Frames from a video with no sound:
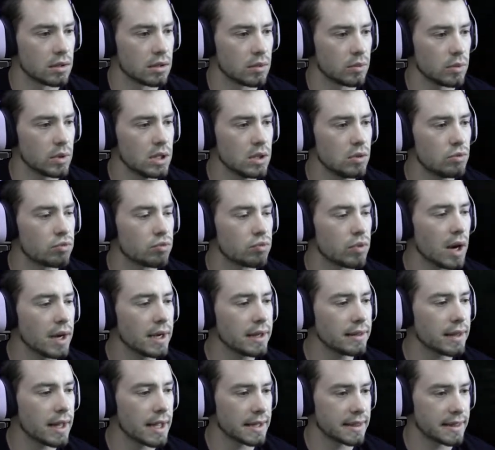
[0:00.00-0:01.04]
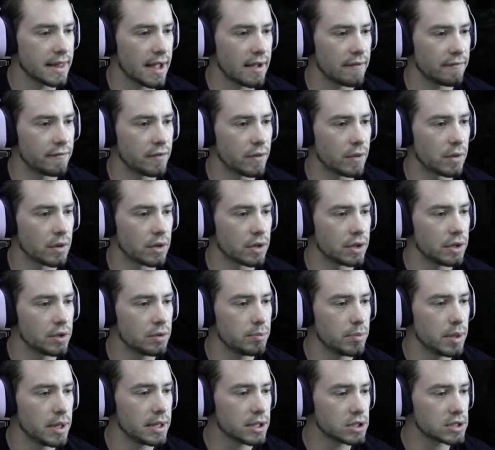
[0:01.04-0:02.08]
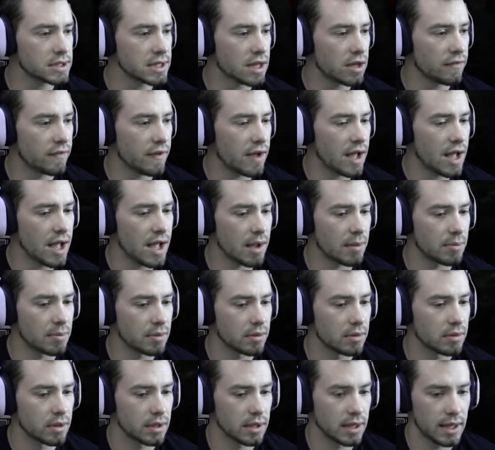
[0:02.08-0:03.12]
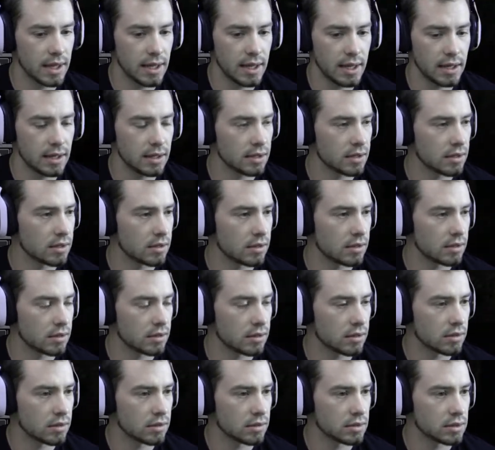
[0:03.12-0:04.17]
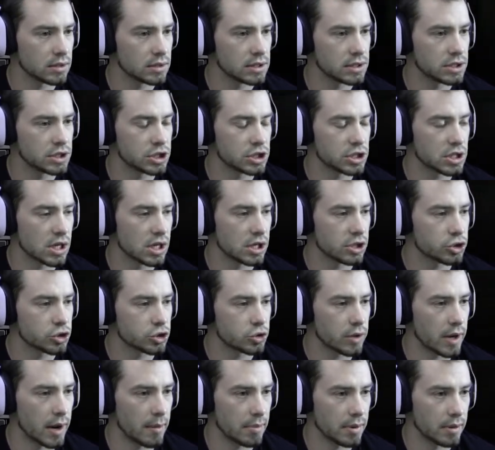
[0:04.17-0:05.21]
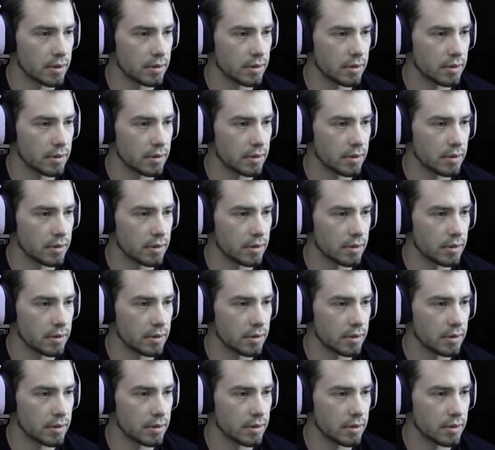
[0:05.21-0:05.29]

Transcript: What are you running like that for, dude? Pick yourself up. And he's just gonna trip.